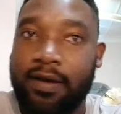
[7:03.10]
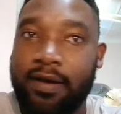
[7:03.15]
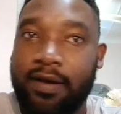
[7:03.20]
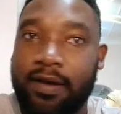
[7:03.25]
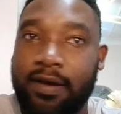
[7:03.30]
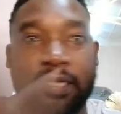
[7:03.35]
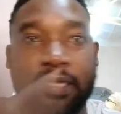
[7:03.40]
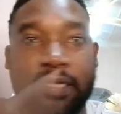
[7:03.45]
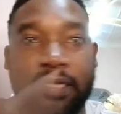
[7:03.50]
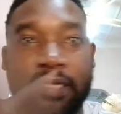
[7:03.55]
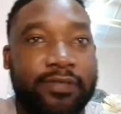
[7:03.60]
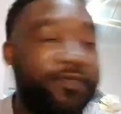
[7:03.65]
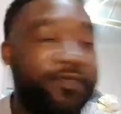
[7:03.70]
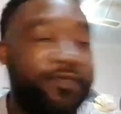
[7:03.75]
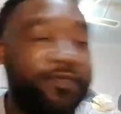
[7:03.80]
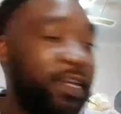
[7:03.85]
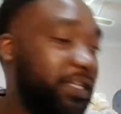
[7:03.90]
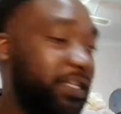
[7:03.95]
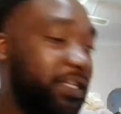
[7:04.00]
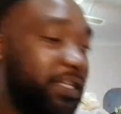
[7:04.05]

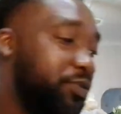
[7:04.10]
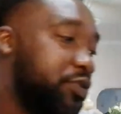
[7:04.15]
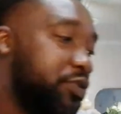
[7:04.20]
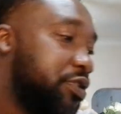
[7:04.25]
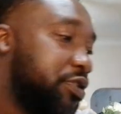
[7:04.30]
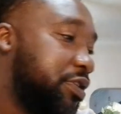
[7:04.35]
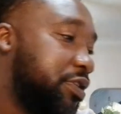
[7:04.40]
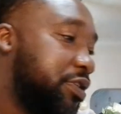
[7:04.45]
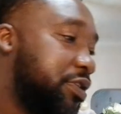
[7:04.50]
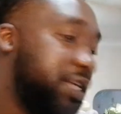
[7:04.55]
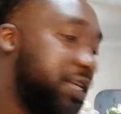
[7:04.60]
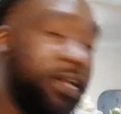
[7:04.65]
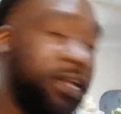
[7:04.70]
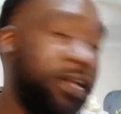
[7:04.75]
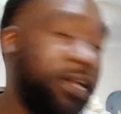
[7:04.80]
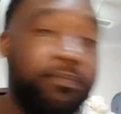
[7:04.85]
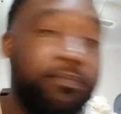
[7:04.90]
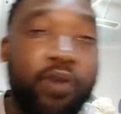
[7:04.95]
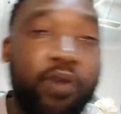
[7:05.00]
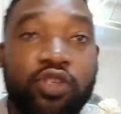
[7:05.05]
Facebook
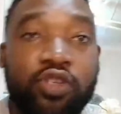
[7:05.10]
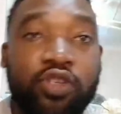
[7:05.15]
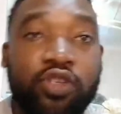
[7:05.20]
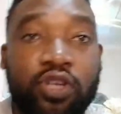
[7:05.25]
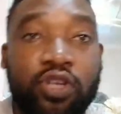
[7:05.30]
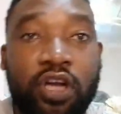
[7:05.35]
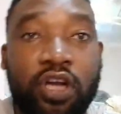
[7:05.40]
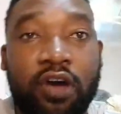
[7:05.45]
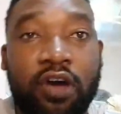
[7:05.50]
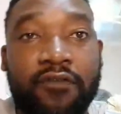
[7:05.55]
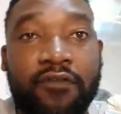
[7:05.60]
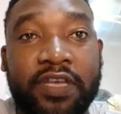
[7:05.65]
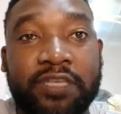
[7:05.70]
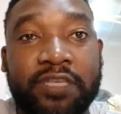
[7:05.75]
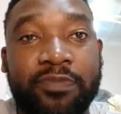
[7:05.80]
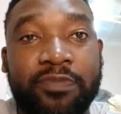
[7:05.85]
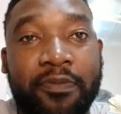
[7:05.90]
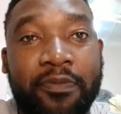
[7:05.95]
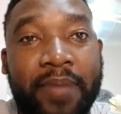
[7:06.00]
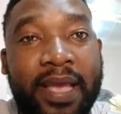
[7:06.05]
inbox on our
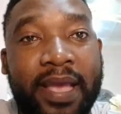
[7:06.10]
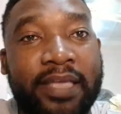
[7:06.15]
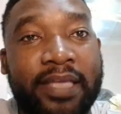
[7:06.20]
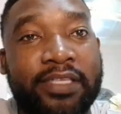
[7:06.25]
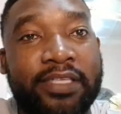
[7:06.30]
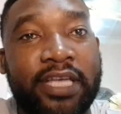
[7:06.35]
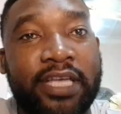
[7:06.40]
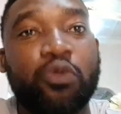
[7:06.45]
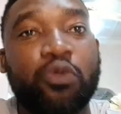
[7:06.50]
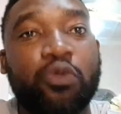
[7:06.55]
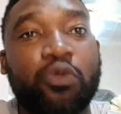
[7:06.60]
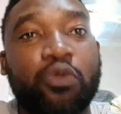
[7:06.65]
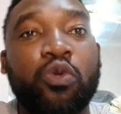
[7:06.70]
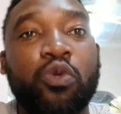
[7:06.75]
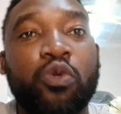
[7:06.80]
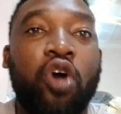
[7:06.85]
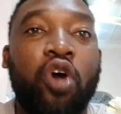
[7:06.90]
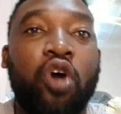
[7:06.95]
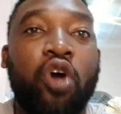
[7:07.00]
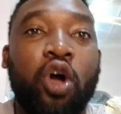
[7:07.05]
Facebook page, and we'll
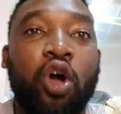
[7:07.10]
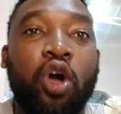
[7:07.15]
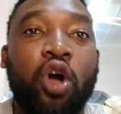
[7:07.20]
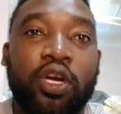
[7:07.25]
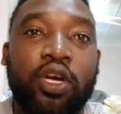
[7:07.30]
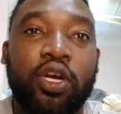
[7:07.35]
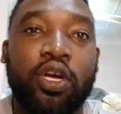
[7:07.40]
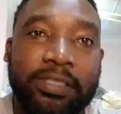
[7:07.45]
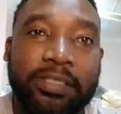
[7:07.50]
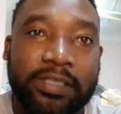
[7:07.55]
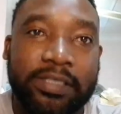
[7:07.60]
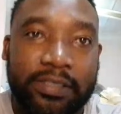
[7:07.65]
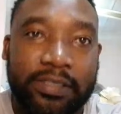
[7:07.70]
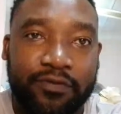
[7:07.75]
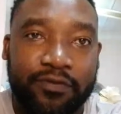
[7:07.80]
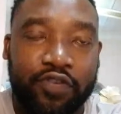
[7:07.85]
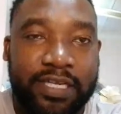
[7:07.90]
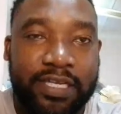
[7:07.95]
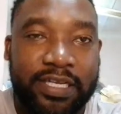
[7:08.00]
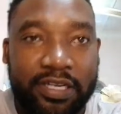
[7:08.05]
talk. If
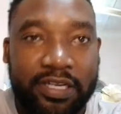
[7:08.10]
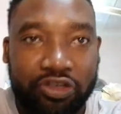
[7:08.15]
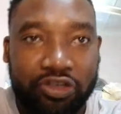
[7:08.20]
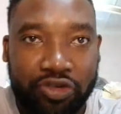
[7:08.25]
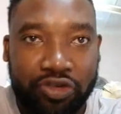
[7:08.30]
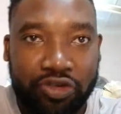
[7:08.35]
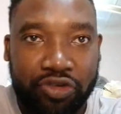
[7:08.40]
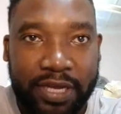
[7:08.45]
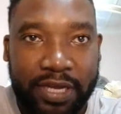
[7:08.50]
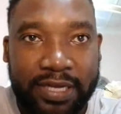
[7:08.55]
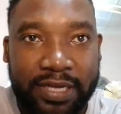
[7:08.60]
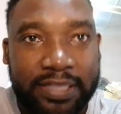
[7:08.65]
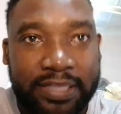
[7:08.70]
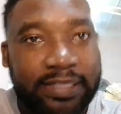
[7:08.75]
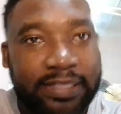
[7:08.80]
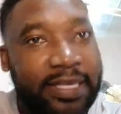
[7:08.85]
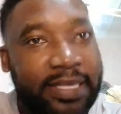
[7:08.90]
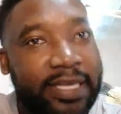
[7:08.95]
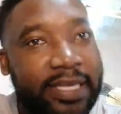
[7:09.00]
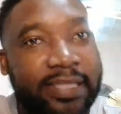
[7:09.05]
you need any trainings,
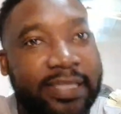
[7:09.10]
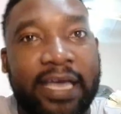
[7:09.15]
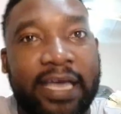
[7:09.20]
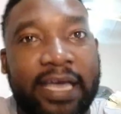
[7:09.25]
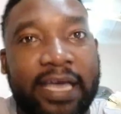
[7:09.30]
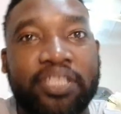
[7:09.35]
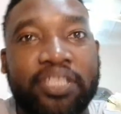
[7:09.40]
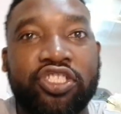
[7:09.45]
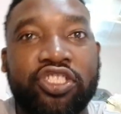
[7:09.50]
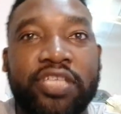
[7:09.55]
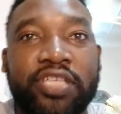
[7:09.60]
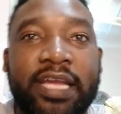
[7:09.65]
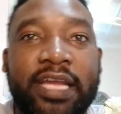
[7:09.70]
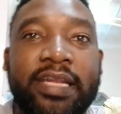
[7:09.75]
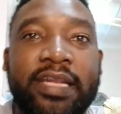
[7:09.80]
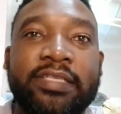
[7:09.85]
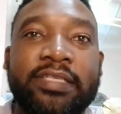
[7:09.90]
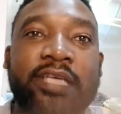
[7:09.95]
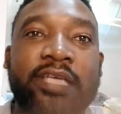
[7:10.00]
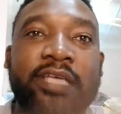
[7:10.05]
get in touch and
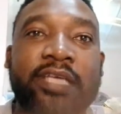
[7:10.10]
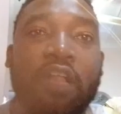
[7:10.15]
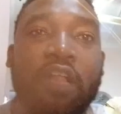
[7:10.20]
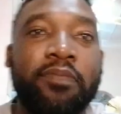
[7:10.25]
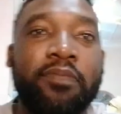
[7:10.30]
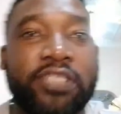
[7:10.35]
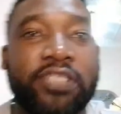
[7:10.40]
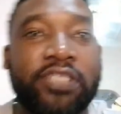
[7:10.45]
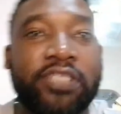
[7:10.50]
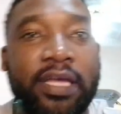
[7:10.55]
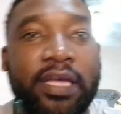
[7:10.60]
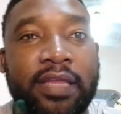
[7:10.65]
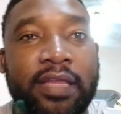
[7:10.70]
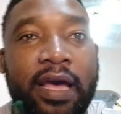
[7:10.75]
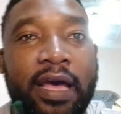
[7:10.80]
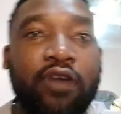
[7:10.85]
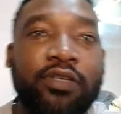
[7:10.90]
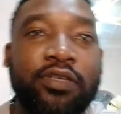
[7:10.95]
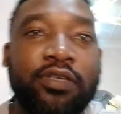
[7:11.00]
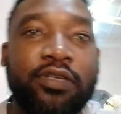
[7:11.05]
let's help each other
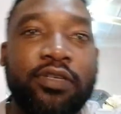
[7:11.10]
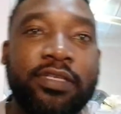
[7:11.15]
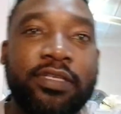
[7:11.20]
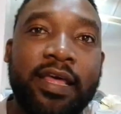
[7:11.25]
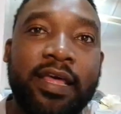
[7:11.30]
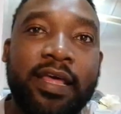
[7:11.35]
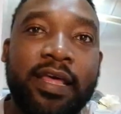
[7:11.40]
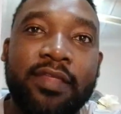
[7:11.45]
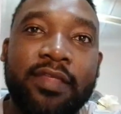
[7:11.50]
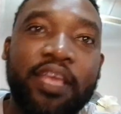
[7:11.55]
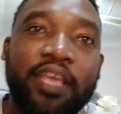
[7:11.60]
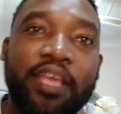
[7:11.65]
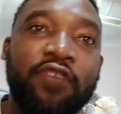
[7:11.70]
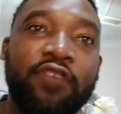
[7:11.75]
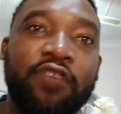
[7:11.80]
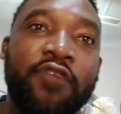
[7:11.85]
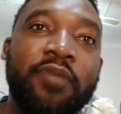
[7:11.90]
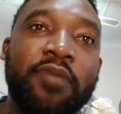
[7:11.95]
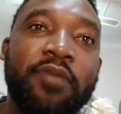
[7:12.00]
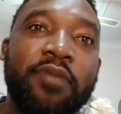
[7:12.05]
out. Thank you
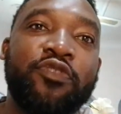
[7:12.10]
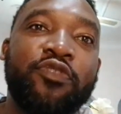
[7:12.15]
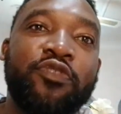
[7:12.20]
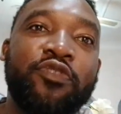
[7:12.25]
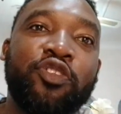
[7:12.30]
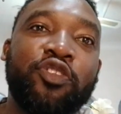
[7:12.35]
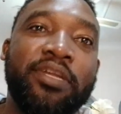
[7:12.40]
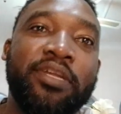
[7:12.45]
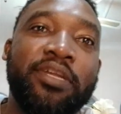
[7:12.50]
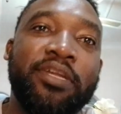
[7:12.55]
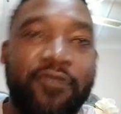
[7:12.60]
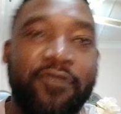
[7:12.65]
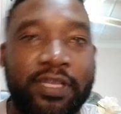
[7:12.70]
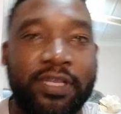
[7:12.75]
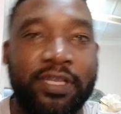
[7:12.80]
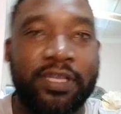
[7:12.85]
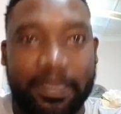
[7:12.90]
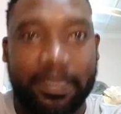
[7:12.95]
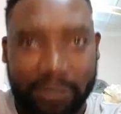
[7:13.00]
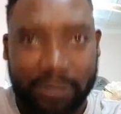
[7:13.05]
very much for joining me for
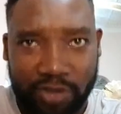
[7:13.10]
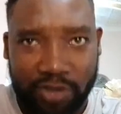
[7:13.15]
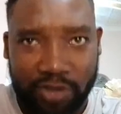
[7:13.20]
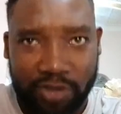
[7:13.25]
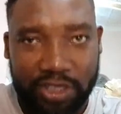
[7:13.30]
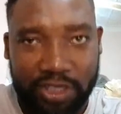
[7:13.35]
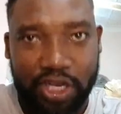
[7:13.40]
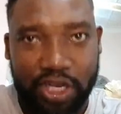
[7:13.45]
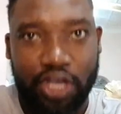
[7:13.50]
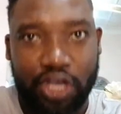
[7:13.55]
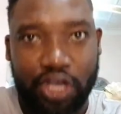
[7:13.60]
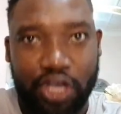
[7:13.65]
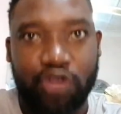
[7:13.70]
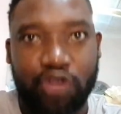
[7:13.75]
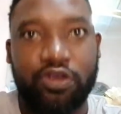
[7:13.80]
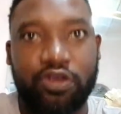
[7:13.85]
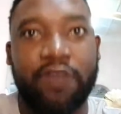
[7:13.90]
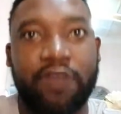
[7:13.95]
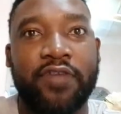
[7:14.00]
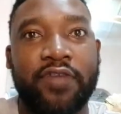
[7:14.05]
this episode.
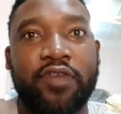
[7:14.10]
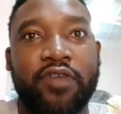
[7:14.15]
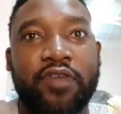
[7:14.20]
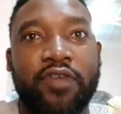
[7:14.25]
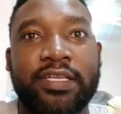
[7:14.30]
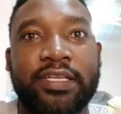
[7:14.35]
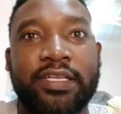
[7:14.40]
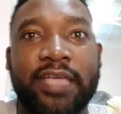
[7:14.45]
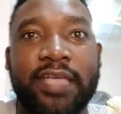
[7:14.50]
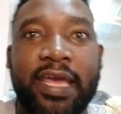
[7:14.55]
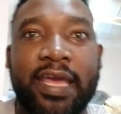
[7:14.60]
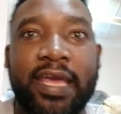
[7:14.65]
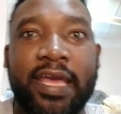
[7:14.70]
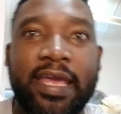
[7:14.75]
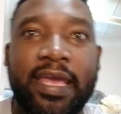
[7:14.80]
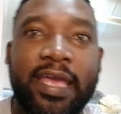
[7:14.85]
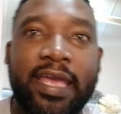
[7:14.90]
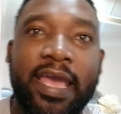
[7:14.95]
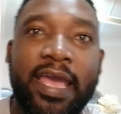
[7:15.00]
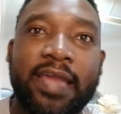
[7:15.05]
You have a great
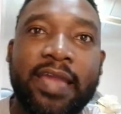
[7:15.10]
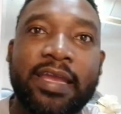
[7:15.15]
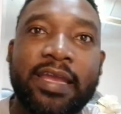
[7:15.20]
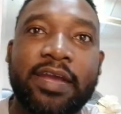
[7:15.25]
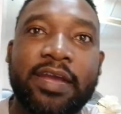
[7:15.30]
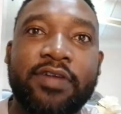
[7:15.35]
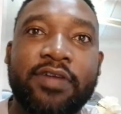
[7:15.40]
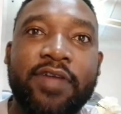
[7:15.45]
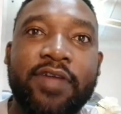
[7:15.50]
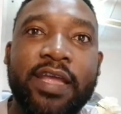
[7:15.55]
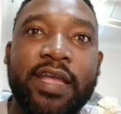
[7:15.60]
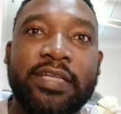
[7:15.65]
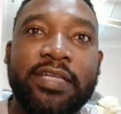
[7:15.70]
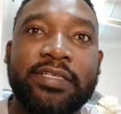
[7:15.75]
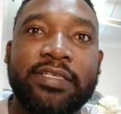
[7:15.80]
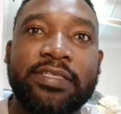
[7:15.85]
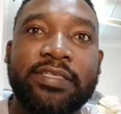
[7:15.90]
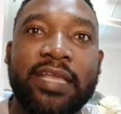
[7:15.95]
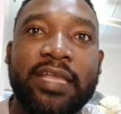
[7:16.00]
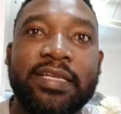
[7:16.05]
day and a great
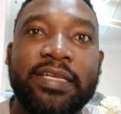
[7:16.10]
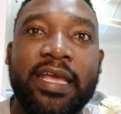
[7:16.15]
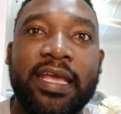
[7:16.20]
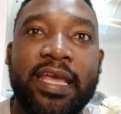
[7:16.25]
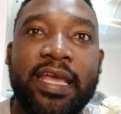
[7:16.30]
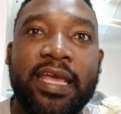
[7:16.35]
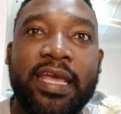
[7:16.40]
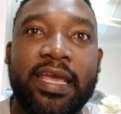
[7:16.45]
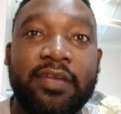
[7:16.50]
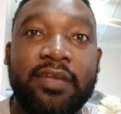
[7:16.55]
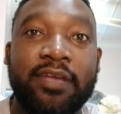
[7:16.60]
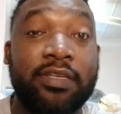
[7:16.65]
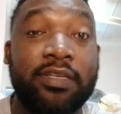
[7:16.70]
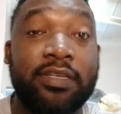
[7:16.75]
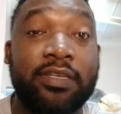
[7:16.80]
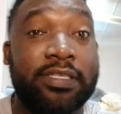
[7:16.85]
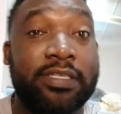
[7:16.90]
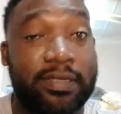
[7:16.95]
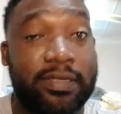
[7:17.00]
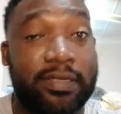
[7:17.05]

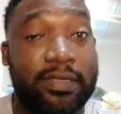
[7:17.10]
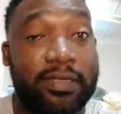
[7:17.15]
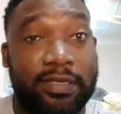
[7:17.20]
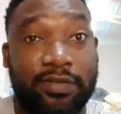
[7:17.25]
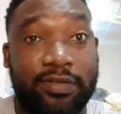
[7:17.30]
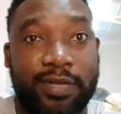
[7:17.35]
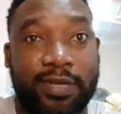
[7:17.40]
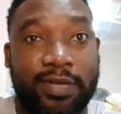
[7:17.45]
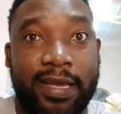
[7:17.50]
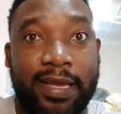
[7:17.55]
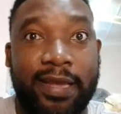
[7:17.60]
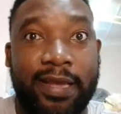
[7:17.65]
Sunday.